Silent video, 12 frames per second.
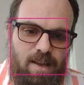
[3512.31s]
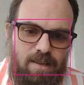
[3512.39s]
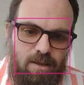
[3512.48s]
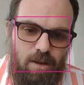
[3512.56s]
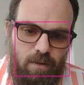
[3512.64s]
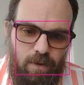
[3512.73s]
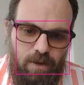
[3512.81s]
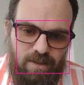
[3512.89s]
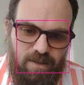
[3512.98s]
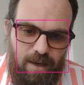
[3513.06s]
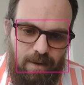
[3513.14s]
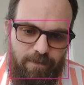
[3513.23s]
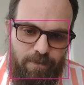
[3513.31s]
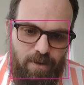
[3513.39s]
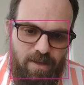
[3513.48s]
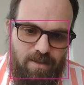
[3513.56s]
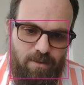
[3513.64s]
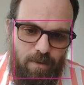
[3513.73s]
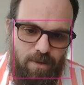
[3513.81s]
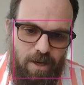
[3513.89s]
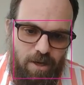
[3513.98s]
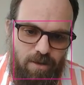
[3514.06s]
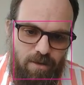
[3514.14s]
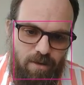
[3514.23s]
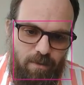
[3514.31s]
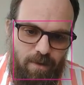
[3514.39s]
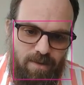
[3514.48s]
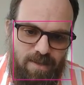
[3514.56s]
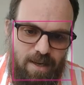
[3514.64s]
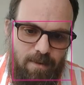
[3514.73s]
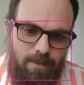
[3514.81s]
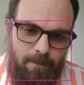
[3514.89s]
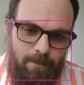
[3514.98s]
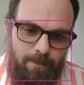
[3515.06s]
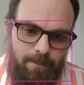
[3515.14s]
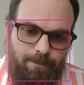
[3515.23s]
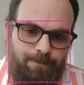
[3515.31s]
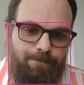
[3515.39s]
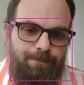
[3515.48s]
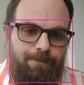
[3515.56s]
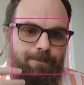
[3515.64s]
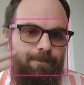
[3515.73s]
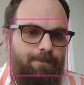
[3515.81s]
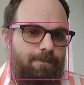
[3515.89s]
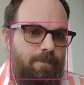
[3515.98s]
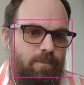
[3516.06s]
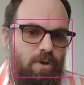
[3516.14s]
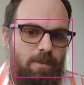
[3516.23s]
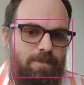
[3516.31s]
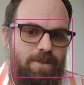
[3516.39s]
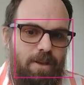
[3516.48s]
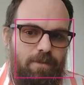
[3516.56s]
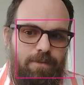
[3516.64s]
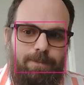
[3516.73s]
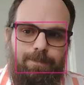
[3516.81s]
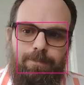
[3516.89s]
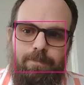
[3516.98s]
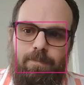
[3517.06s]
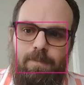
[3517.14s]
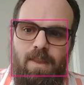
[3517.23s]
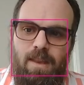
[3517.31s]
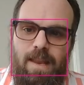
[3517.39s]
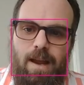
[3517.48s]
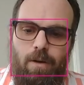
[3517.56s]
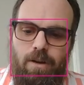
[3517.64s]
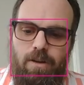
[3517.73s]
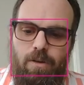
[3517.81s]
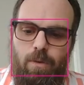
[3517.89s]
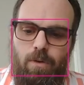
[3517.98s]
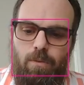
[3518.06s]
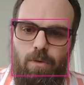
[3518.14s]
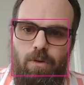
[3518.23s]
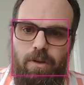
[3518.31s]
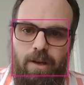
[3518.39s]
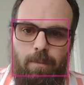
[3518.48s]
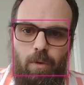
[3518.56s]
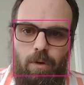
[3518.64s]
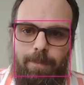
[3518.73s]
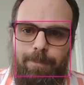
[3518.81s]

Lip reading: So if we just say freeze the rotation around Z, problem solved. Now our canoe won't roll anymore.